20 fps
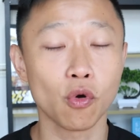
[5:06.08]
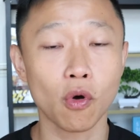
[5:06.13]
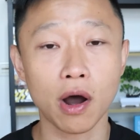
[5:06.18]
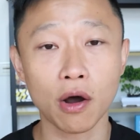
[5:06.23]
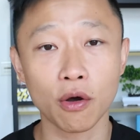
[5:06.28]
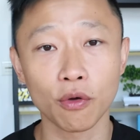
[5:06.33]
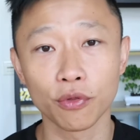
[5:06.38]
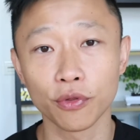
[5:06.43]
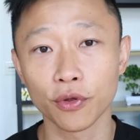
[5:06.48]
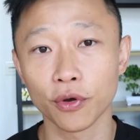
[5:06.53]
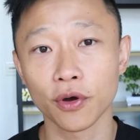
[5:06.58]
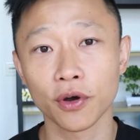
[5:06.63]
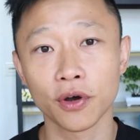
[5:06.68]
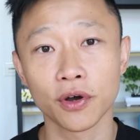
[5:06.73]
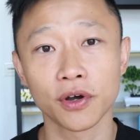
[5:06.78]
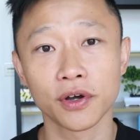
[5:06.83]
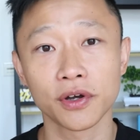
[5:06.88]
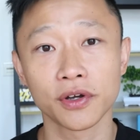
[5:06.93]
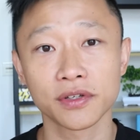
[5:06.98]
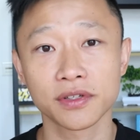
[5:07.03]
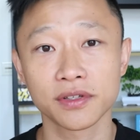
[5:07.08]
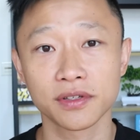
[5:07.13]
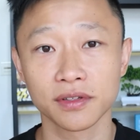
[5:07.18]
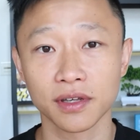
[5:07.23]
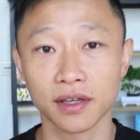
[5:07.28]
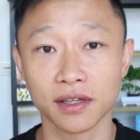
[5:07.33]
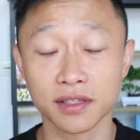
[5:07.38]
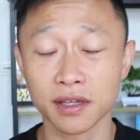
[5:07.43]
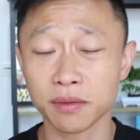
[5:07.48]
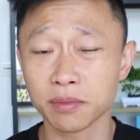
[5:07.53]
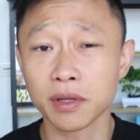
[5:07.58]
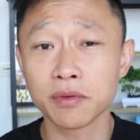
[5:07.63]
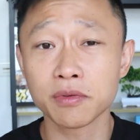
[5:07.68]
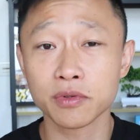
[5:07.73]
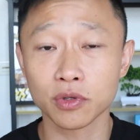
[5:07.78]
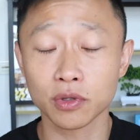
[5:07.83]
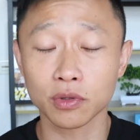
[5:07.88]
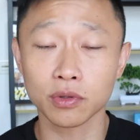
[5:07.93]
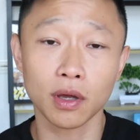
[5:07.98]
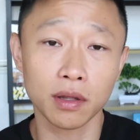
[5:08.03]
go outdoors, and
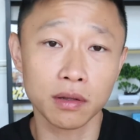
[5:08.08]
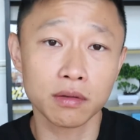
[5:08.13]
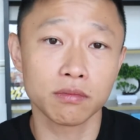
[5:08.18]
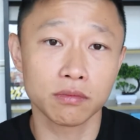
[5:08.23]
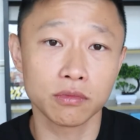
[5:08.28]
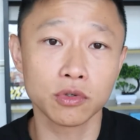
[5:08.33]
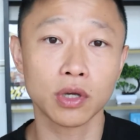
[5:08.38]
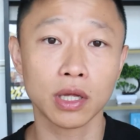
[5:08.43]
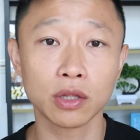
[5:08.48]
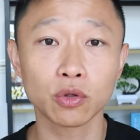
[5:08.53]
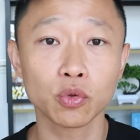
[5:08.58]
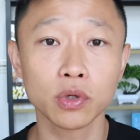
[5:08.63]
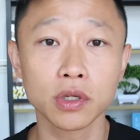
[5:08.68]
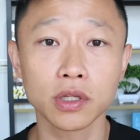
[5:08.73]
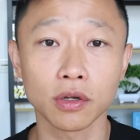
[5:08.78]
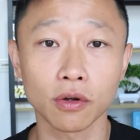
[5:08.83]
sometimes and you can do it